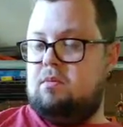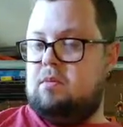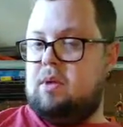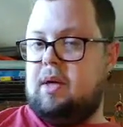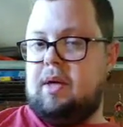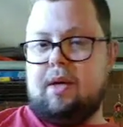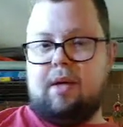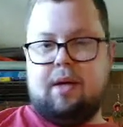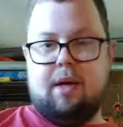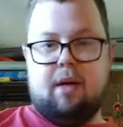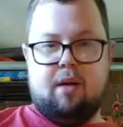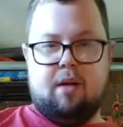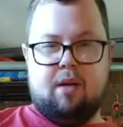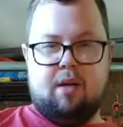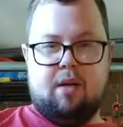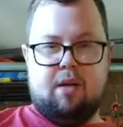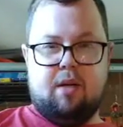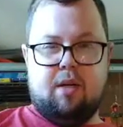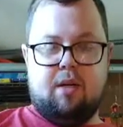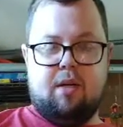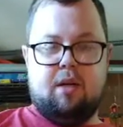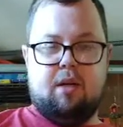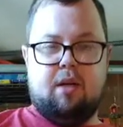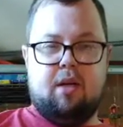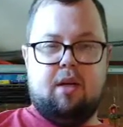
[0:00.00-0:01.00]
my
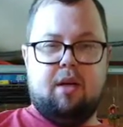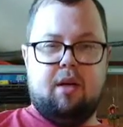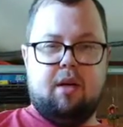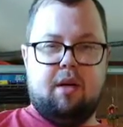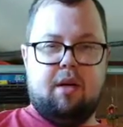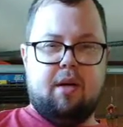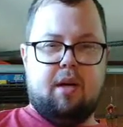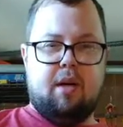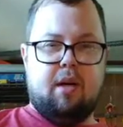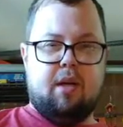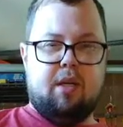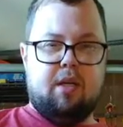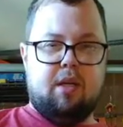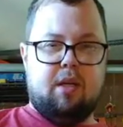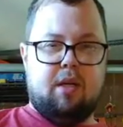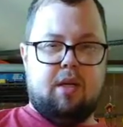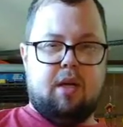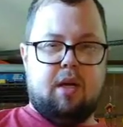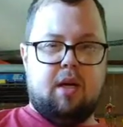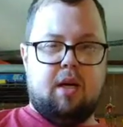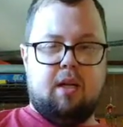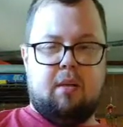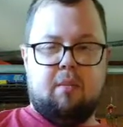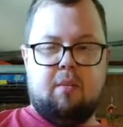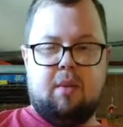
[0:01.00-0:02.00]
curiosity
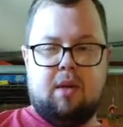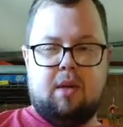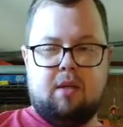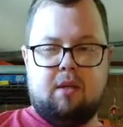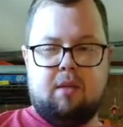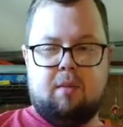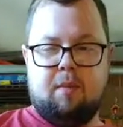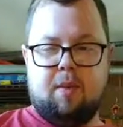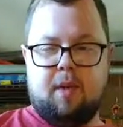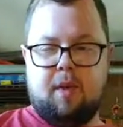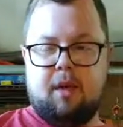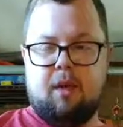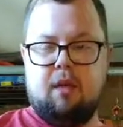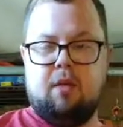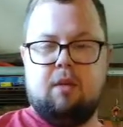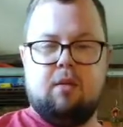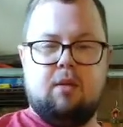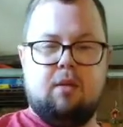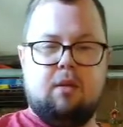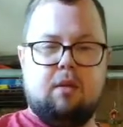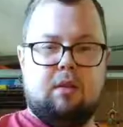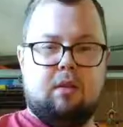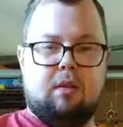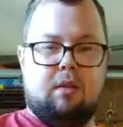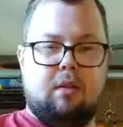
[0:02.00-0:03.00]
got the best of me,
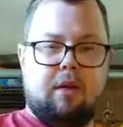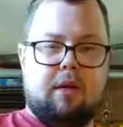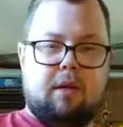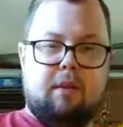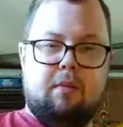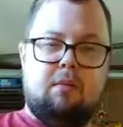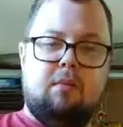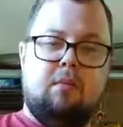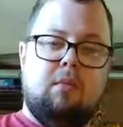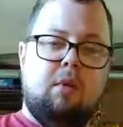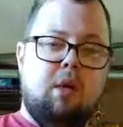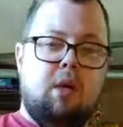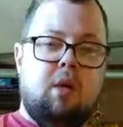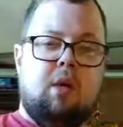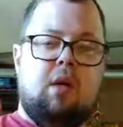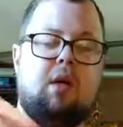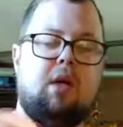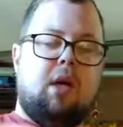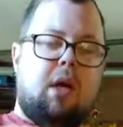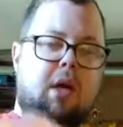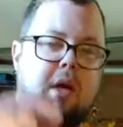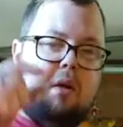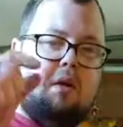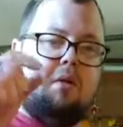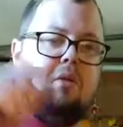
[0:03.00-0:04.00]
so I
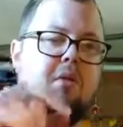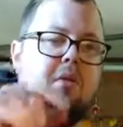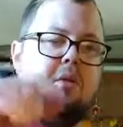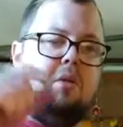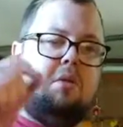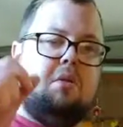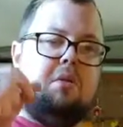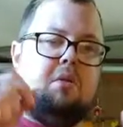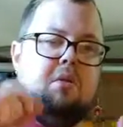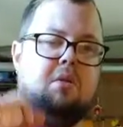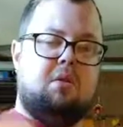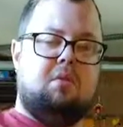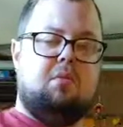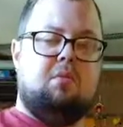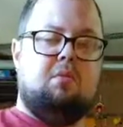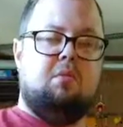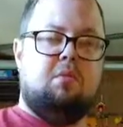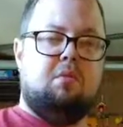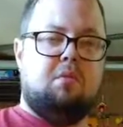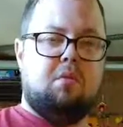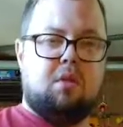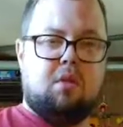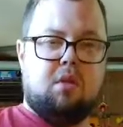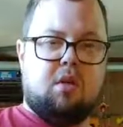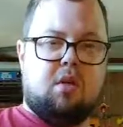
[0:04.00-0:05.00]
kind of took the
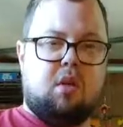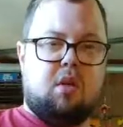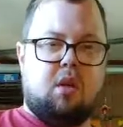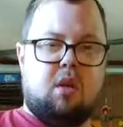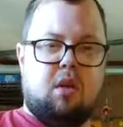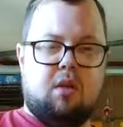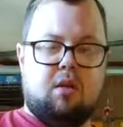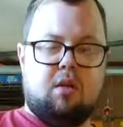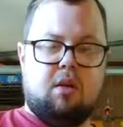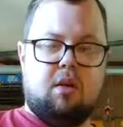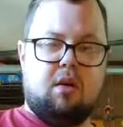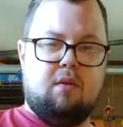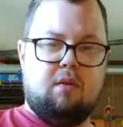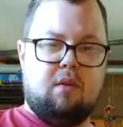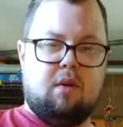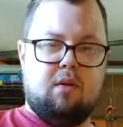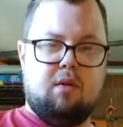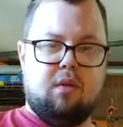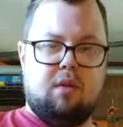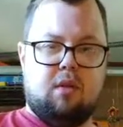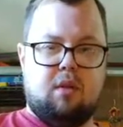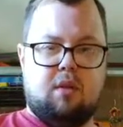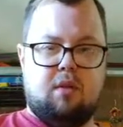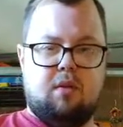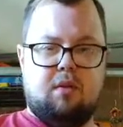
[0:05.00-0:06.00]
cloth
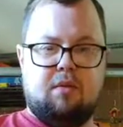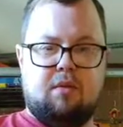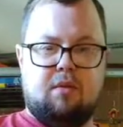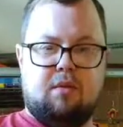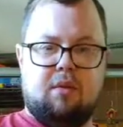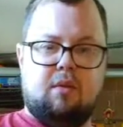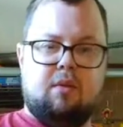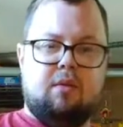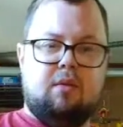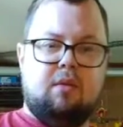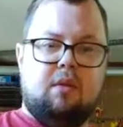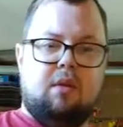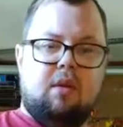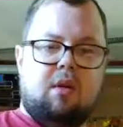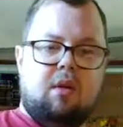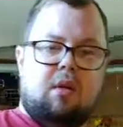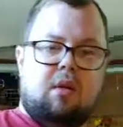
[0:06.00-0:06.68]
covers off and